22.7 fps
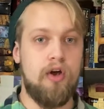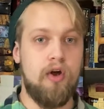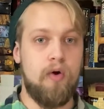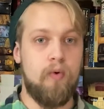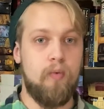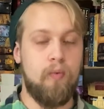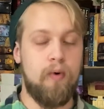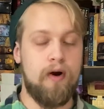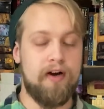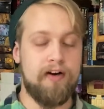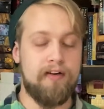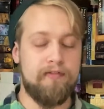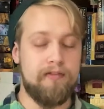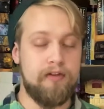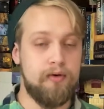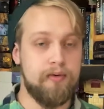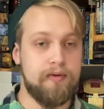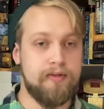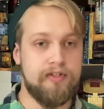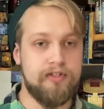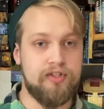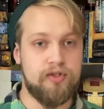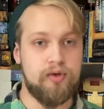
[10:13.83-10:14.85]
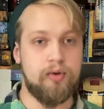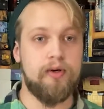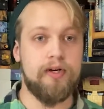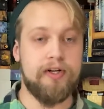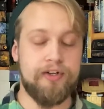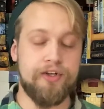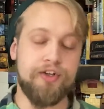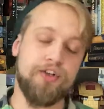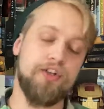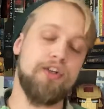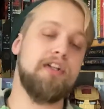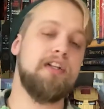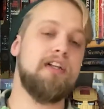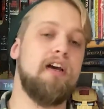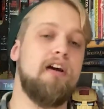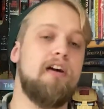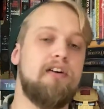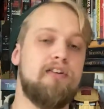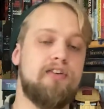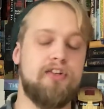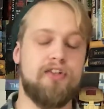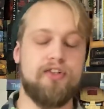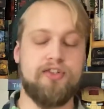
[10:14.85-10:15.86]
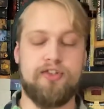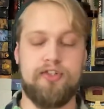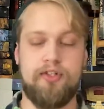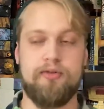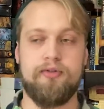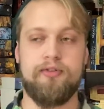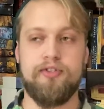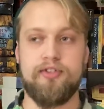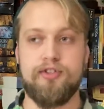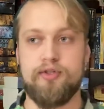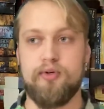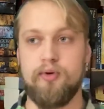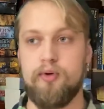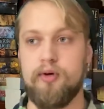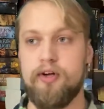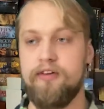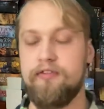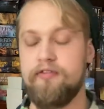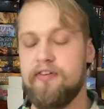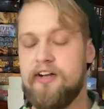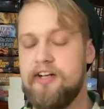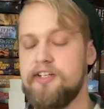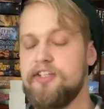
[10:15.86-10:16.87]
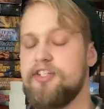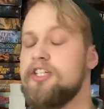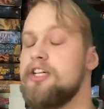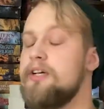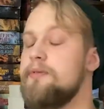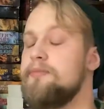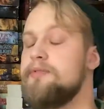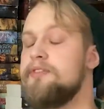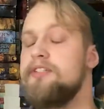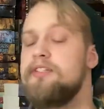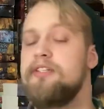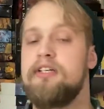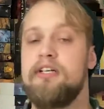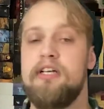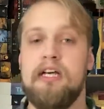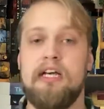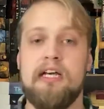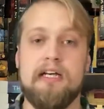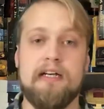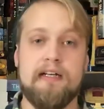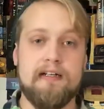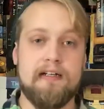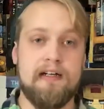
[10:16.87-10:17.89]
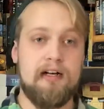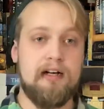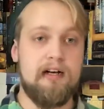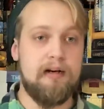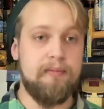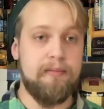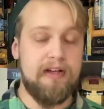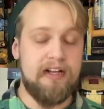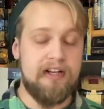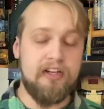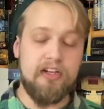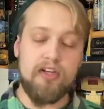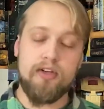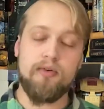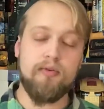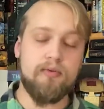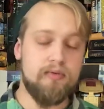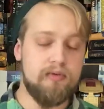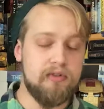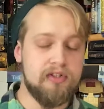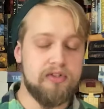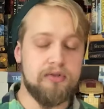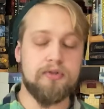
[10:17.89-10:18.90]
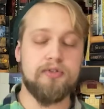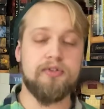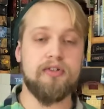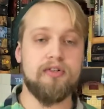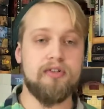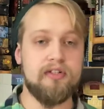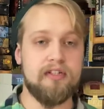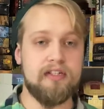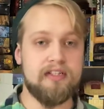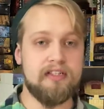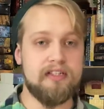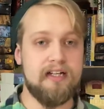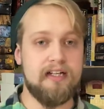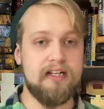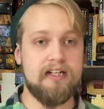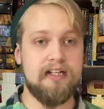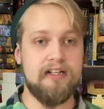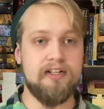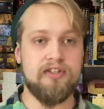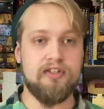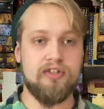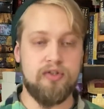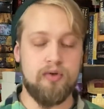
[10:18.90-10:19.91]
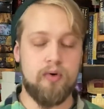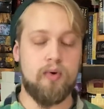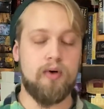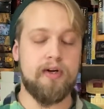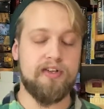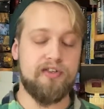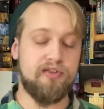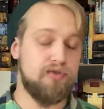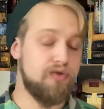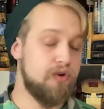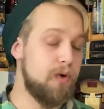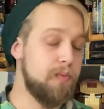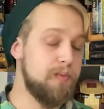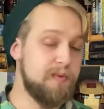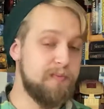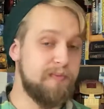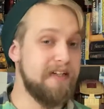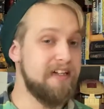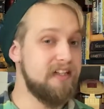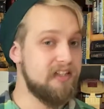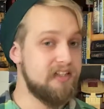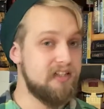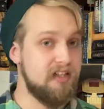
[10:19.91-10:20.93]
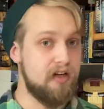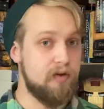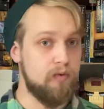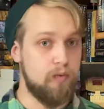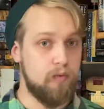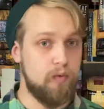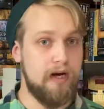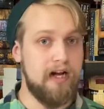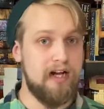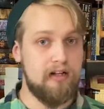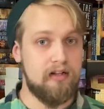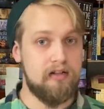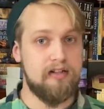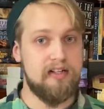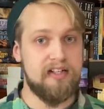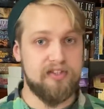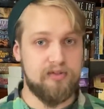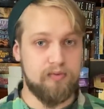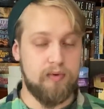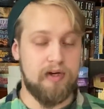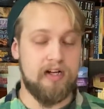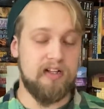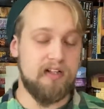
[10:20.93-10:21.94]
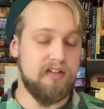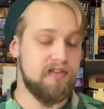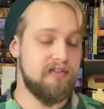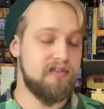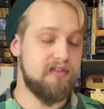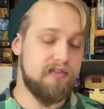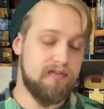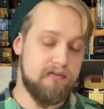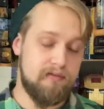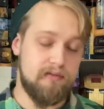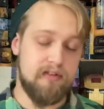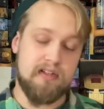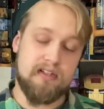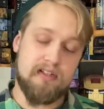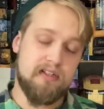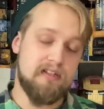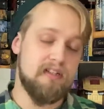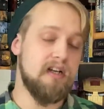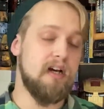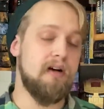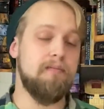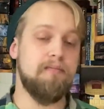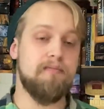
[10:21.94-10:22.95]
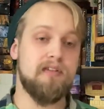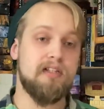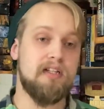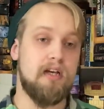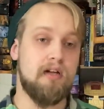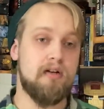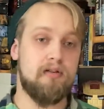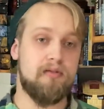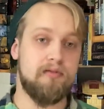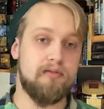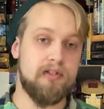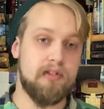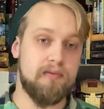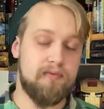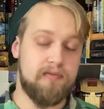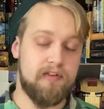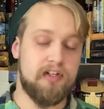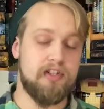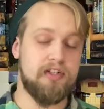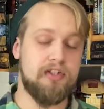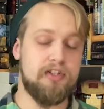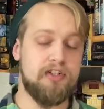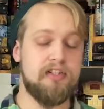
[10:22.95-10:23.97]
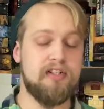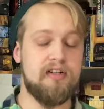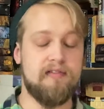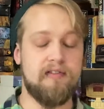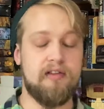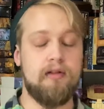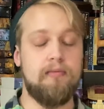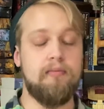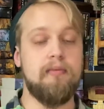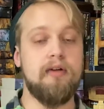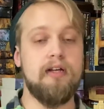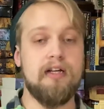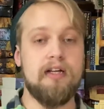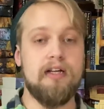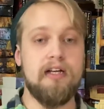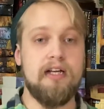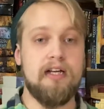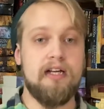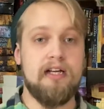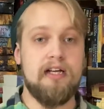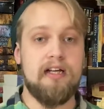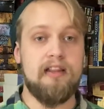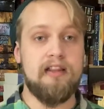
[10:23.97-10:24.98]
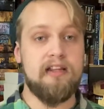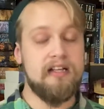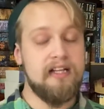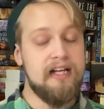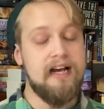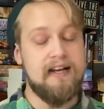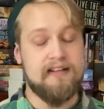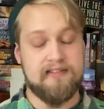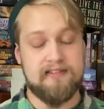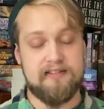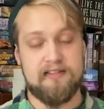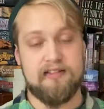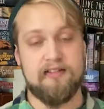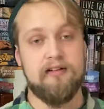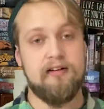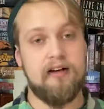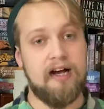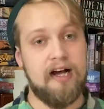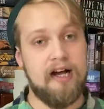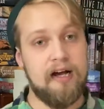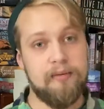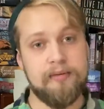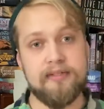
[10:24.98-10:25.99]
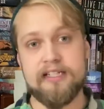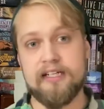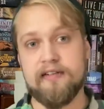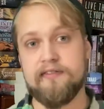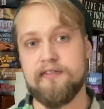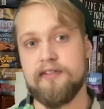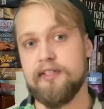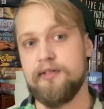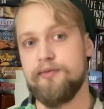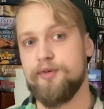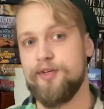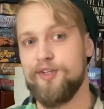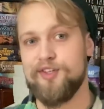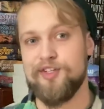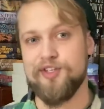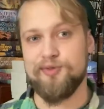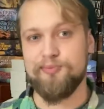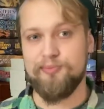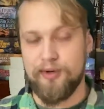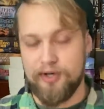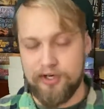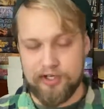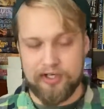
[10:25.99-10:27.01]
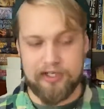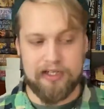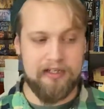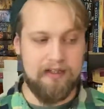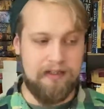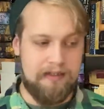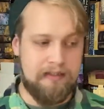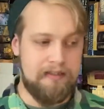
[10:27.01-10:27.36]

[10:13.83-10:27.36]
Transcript: where if you enjoy good characters, you enjoy friendships, and you, to a certain extent, enjoy tropes being done well as some subtle subversions of them, then yes, I would definitely read this book.